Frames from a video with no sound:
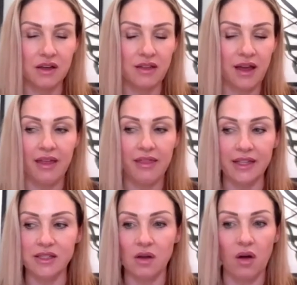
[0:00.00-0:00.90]

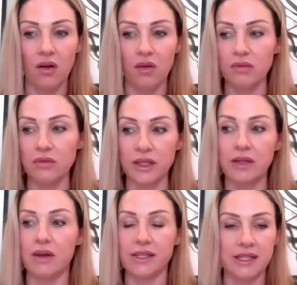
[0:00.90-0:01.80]
That's all really
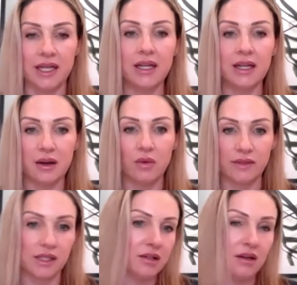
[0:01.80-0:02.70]
resonated, and we've
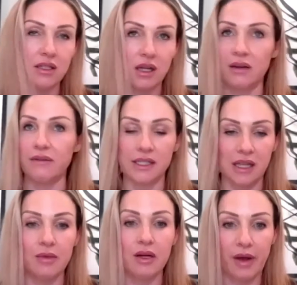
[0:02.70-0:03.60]
seen a ton of
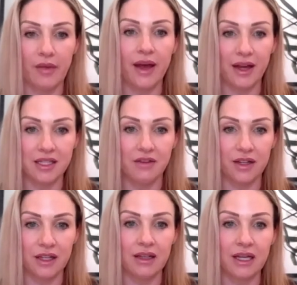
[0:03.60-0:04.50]
excitement about that,
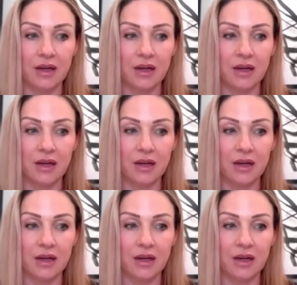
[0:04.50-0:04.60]
definitely.